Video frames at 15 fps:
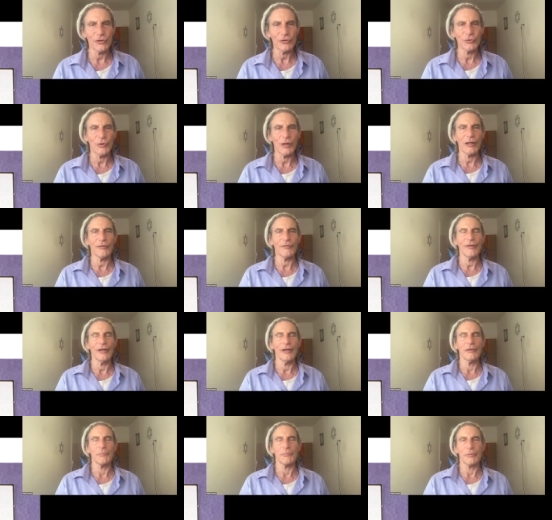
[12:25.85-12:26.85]
to
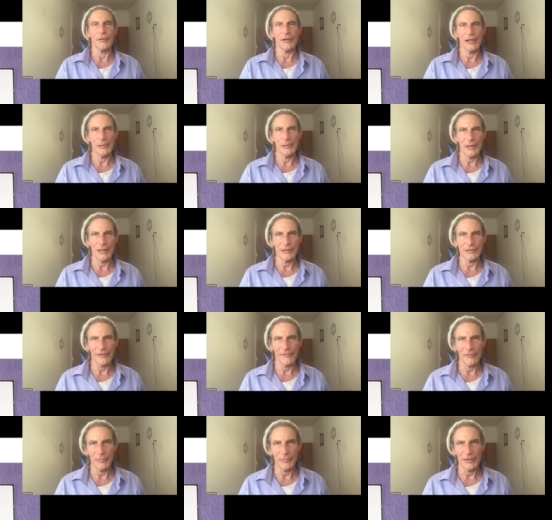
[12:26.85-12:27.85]
12, pretty much
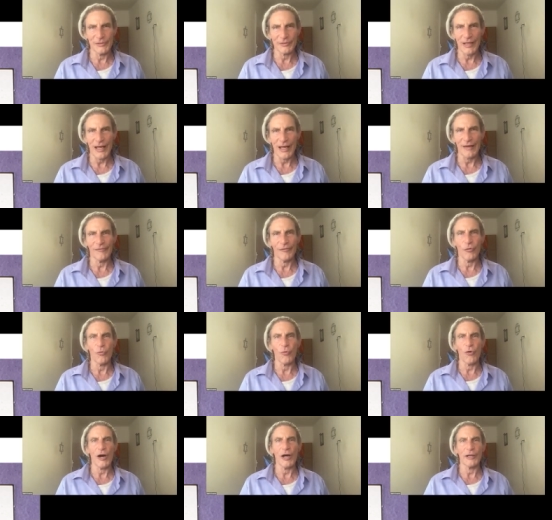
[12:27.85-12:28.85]
everybody's kapha
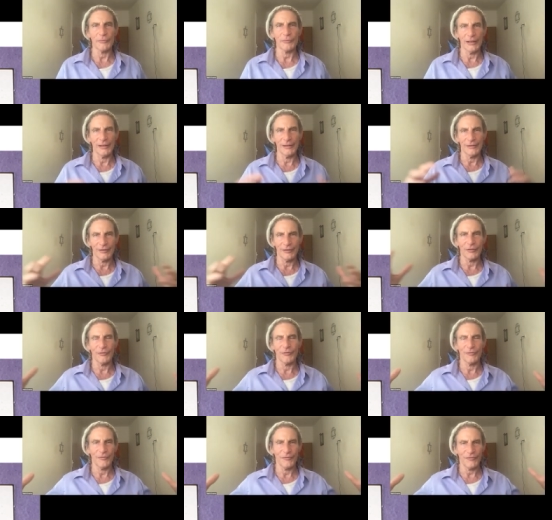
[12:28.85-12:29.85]
watery
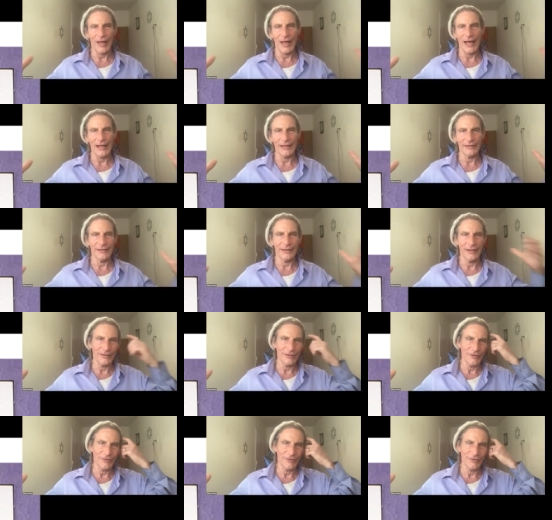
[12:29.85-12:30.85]
little fat, you
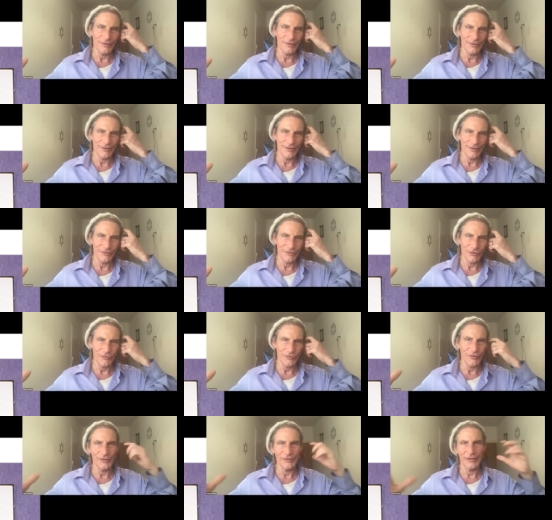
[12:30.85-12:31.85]
know, uh, and so
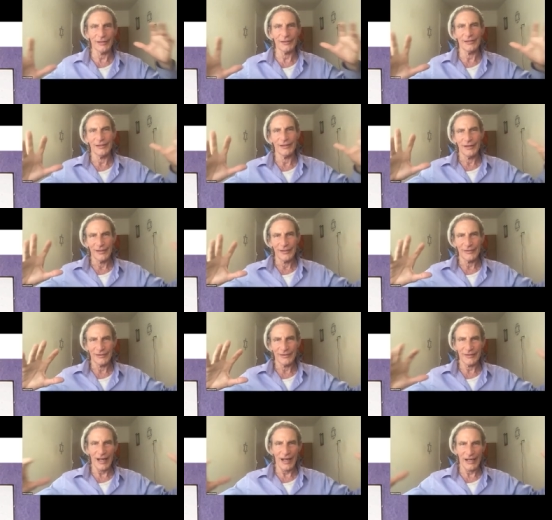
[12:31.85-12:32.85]
forth. And then
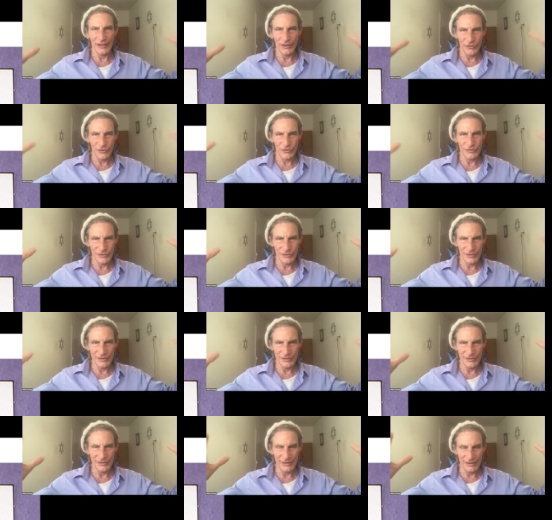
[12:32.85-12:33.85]
the Tigers
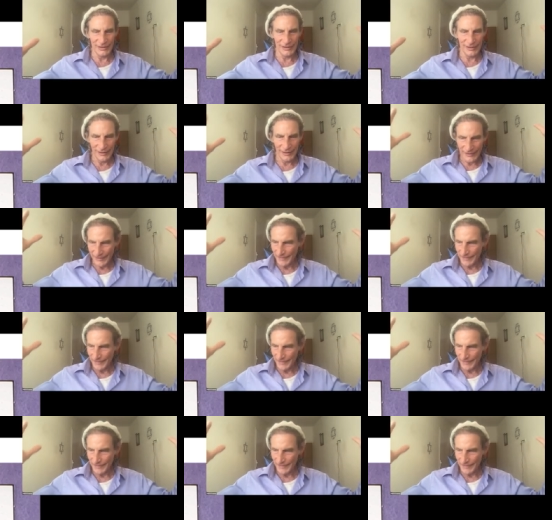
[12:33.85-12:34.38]
is the